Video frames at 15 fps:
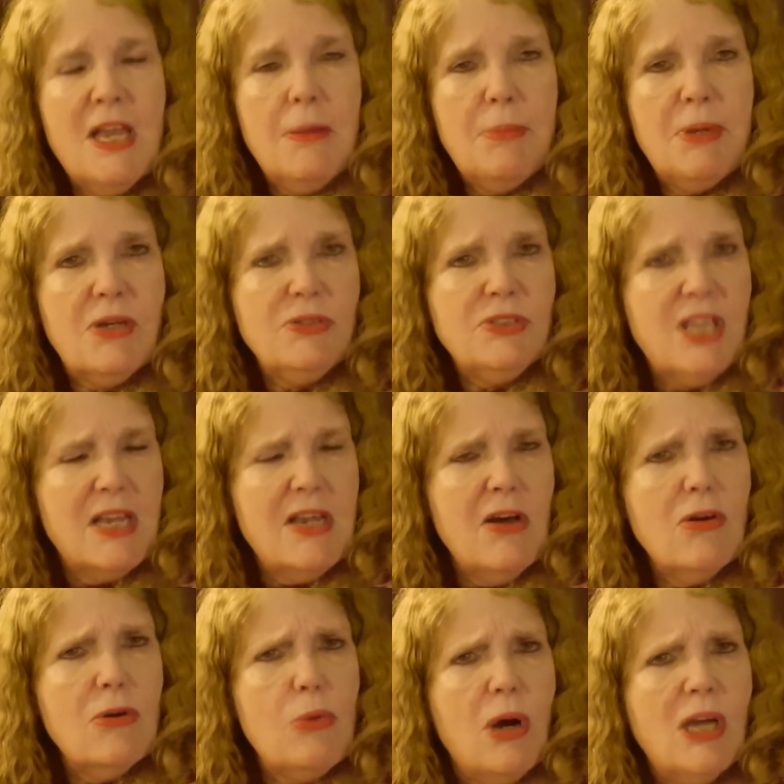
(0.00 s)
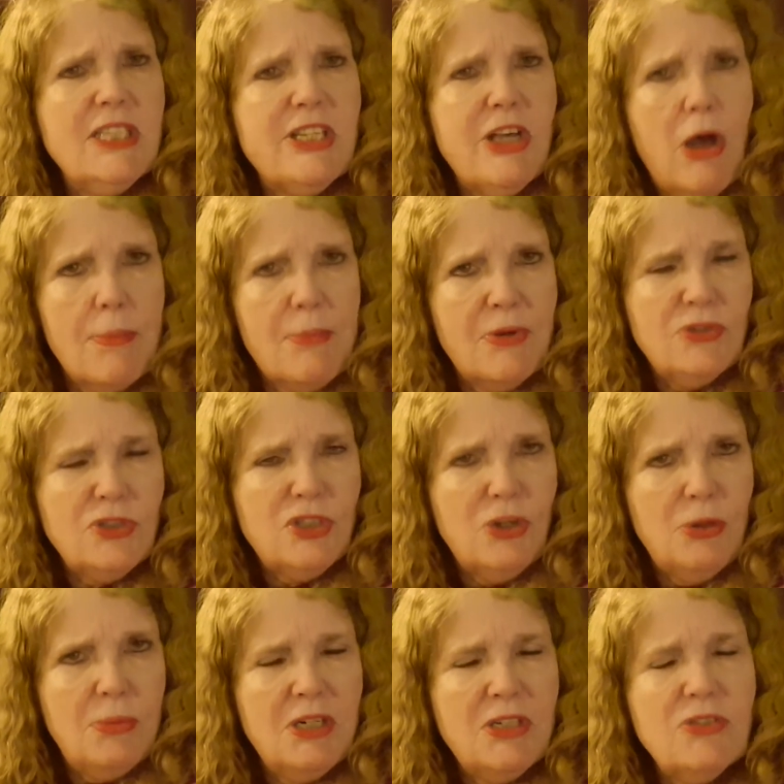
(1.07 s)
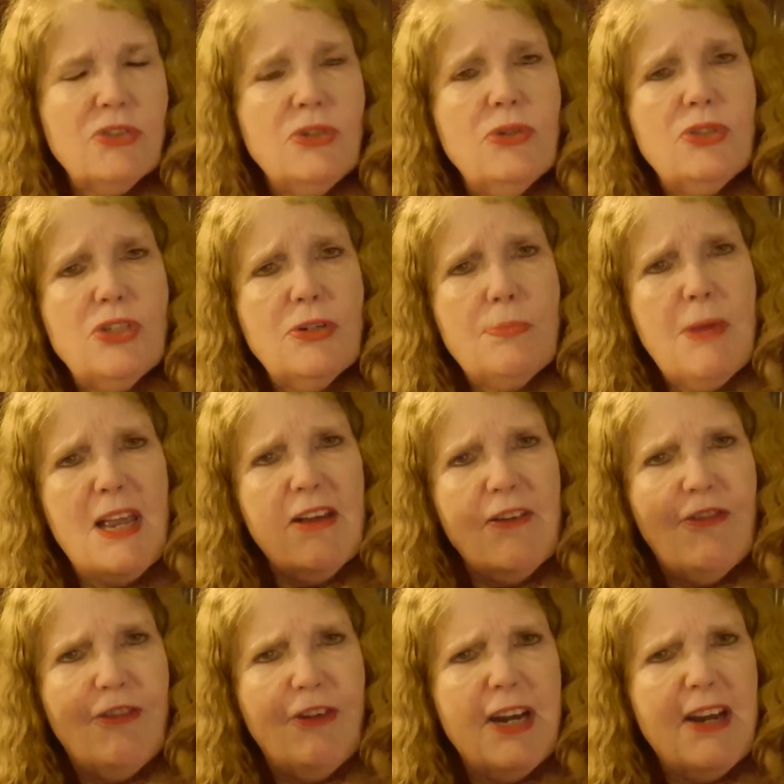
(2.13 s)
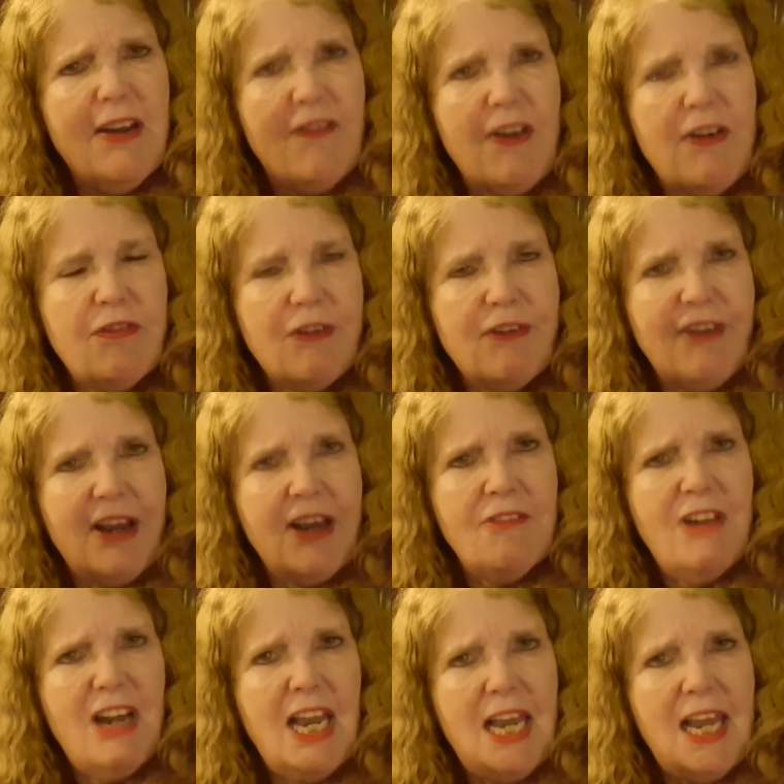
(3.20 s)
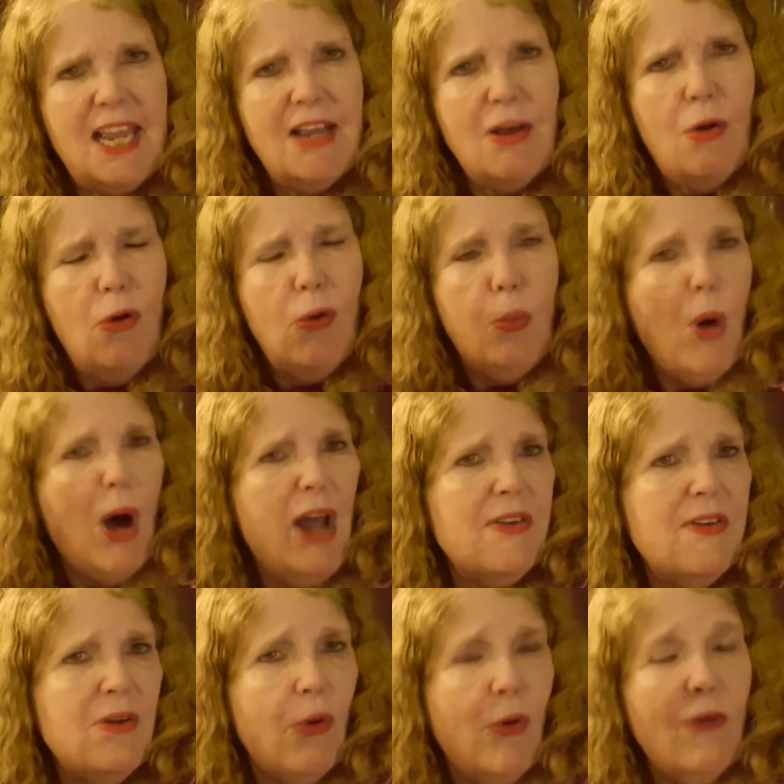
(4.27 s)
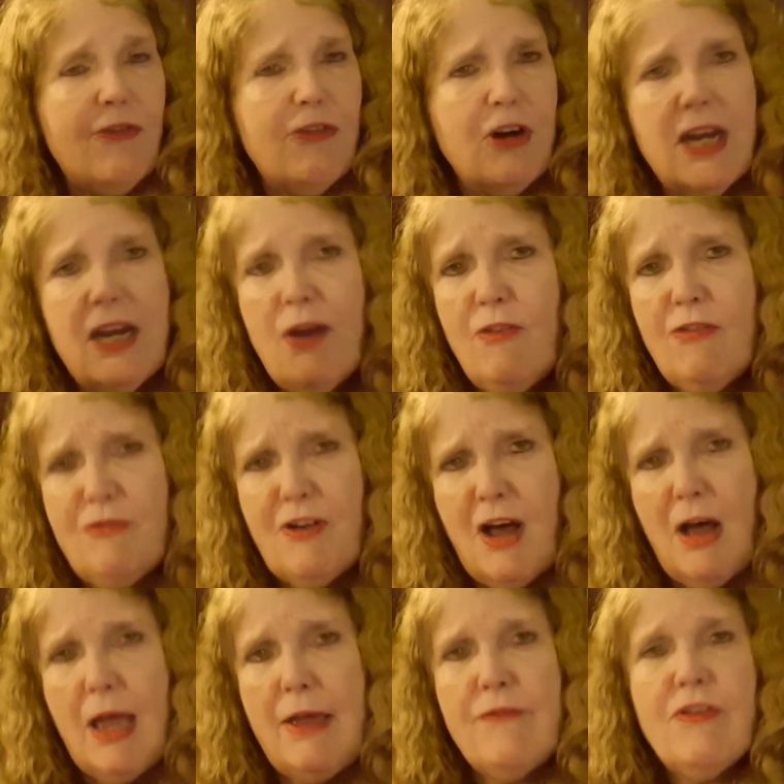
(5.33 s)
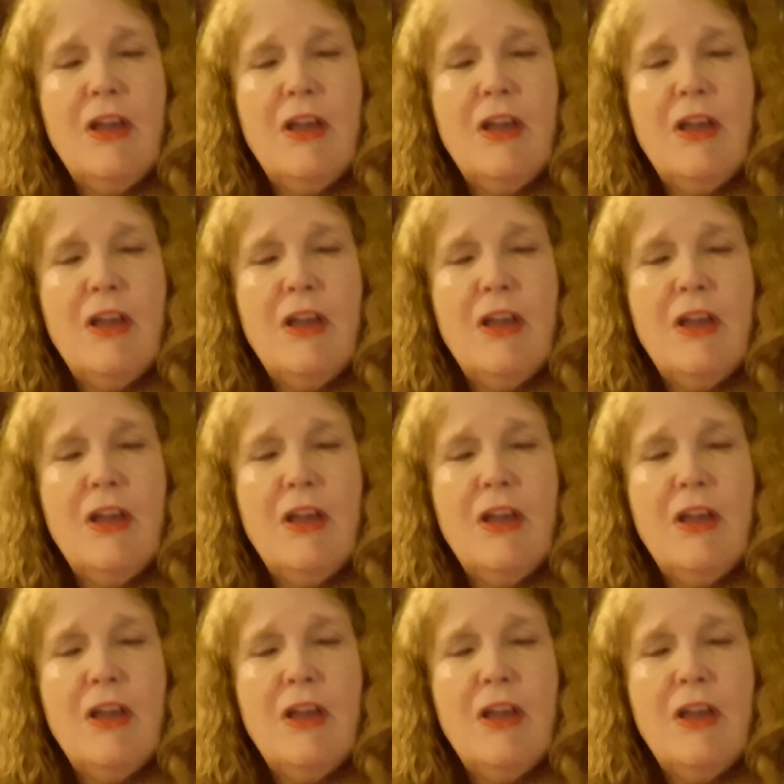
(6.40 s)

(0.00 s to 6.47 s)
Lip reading: because they are quite time consuming. You should make 3 of everything really, or 1 or 3 or 5.